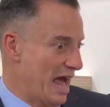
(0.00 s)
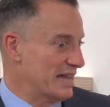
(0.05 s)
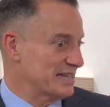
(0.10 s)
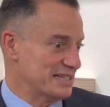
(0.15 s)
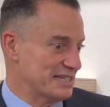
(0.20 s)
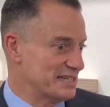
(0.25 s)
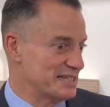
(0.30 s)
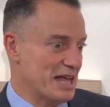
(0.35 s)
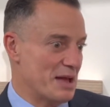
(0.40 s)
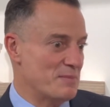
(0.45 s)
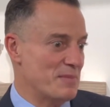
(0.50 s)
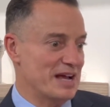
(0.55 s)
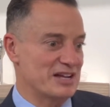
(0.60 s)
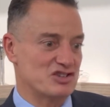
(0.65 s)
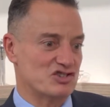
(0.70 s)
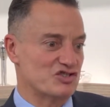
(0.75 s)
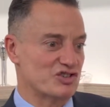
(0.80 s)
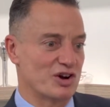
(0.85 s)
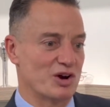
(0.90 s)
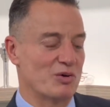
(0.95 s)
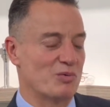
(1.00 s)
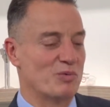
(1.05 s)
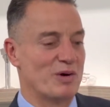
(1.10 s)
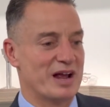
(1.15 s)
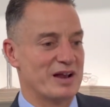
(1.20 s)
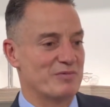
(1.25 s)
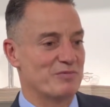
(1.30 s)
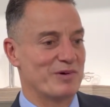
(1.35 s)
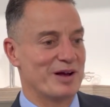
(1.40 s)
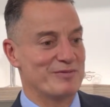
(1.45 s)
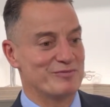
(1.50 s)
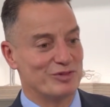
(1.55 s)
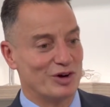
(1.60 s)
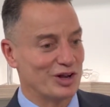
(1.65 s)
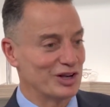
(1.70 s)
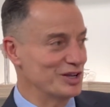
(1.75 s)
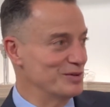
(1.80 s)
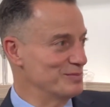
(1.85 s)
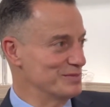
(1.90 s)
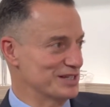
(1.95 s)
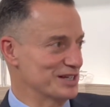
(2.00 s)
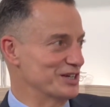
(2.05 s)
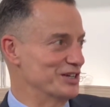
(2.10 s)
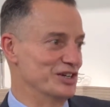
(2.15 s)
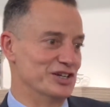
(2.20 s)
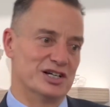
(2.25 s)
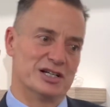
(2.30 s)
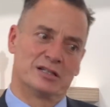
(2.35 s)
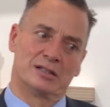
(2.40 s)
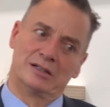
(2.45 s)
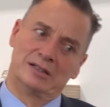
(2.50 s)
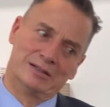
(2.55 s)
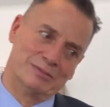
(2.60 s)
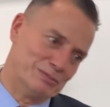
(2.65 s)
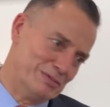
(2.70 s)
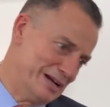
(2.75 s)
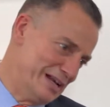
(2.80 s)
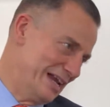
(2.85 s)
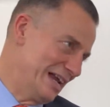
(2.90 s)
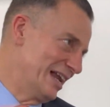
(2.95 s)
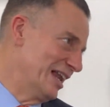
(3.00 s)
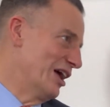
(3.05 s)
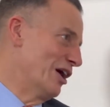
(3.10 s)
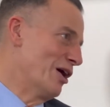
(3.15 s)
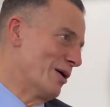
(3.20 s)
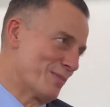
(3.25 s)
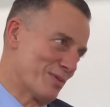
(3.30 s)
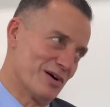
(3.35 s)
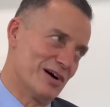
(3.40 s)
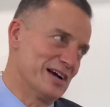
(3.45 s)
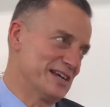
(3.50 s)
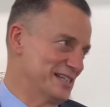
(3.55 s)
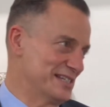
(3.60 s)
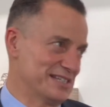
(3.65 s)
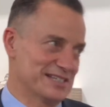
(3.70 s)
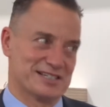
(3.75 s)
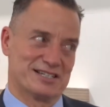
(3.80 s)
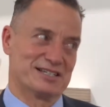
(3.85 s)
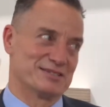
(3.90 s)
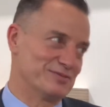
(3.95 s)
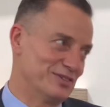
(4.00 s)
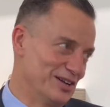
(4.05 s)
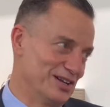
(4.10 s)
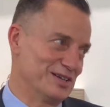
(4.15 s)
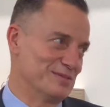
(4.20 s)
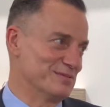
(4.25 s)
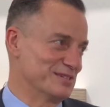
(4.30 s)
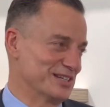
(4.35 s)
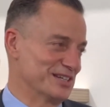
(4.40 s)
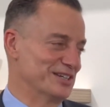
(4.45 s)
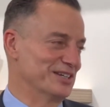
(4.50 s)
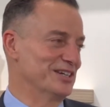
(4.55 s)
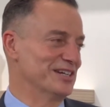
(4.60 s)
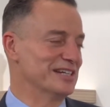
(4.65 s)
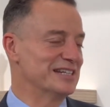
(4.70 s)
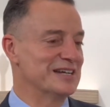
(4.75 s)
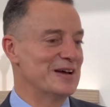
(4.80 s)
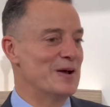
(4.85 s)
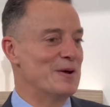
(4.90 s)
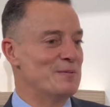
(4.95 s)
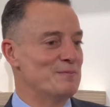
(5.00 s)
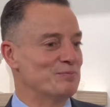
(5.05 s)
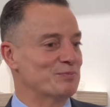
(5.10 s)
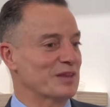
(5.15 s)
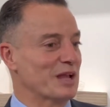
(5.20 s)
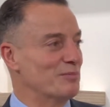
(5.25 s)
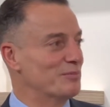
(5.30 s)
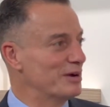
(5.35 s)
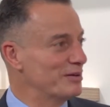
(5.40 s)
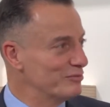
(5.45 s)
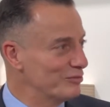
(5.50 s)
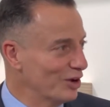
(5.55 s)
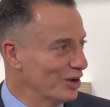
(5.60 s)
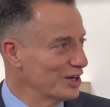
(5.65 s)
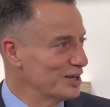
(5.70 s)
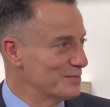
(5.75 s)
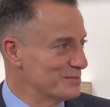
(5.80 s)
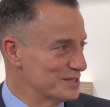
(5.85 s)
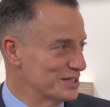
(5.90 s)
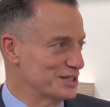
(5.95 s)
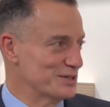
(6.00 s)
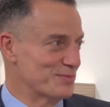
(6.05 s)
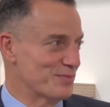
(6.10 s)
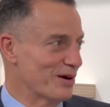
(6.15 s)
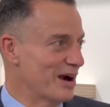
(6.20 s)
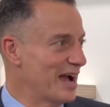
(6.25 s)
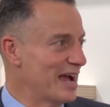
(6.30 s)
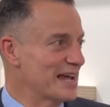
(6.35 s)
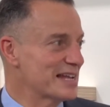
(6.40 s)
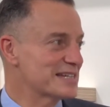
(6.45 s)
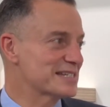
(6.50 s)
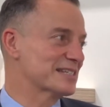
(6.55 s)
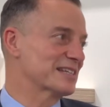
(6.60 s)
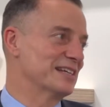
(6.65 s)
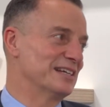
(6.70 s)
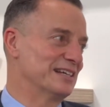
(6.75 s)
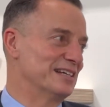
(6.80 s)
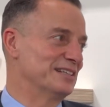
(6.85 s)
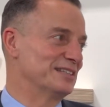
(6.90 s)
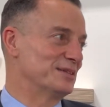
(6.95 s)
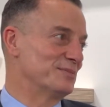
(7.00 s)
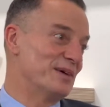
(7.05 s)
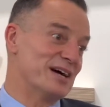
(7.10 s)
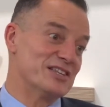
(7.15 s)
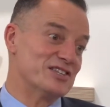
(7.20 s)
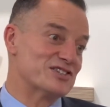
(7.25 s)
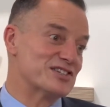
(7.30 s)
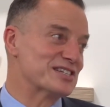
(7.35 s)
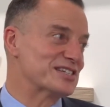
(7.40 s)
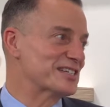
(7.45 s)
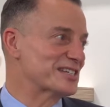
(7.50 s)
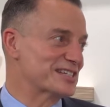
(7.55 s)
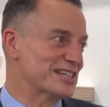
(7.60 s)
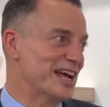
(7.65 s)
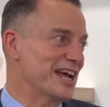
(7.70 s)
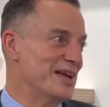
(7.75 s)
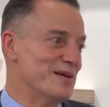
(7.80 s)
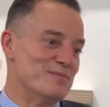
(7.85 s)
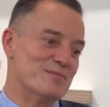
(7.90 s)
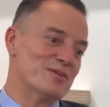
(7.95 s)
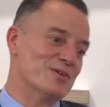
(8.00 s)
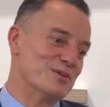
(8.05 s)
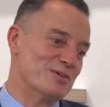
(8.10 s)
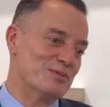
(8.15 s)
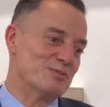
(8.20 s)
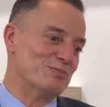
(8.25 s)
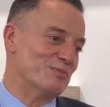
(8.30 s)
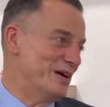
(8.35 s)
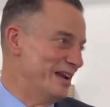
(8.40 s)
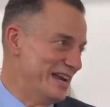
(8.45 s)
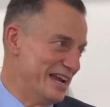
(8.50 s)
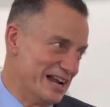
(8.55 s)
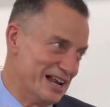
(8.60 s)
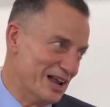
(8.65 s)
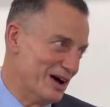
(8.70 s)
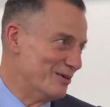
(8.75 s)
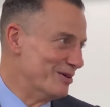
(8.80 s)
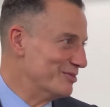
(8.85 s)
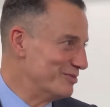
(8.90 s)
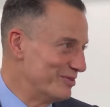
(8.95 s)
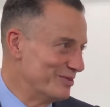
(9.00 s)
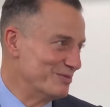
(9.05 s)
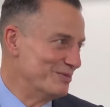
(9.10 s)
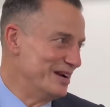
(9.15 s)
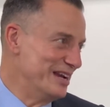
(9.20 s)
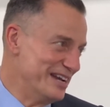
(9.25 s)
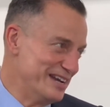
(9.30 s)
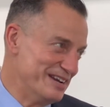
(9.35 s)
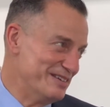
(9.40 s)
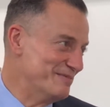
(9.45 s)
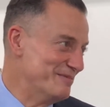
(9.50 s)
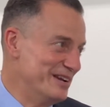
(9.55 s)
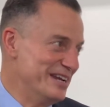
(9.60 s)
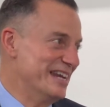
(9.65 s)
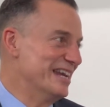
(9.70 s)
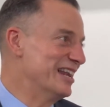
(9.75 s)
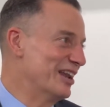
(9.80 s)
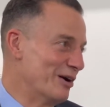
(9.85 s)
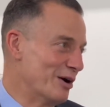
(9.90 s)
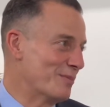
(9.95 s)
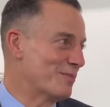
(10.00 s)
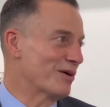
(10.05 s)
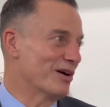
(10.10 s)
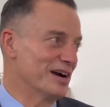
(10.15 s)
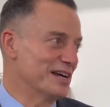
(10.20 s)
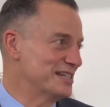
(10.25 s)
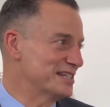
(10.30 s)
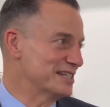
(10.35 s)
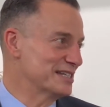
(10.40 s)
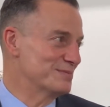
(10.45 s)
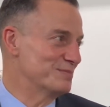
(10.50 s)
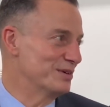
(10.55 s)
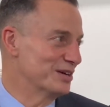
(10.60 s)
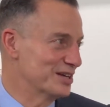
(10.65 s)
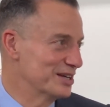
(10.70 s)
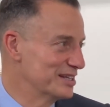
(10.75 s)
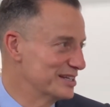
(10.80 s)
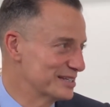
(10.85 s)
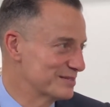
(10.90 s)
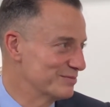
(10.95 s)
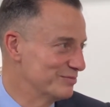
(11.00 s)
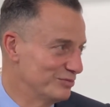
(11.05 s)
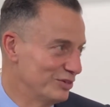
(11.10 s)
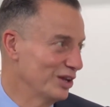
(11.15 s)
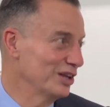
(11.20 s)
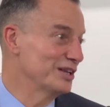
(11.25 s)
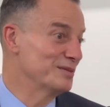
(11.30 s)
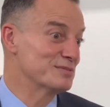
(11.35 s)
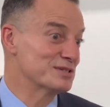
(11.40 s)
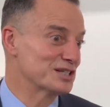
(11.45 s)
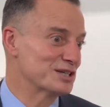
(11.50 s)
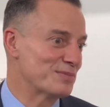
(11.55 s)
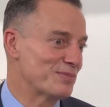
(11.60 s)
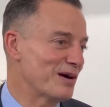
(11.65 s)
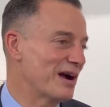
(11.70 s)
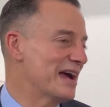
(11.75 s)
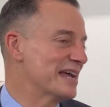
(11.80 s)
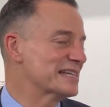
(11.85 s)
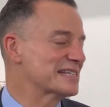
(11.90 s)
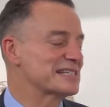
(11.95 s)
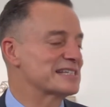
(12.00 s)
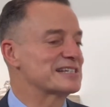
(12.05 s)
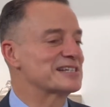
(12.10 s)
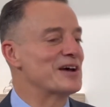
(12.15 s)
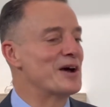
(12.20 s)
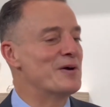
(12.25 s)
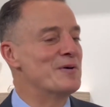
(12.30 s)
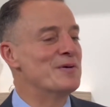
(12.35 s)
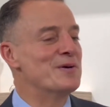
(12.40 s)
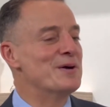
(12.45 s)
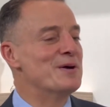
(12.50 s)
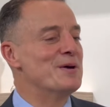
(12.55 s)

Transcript: is their mantra, when volumes are good, we need lower prices because volumes are good. And when volumes are depressed, the mantra's the same. We need lower prices because volumes are depressed. So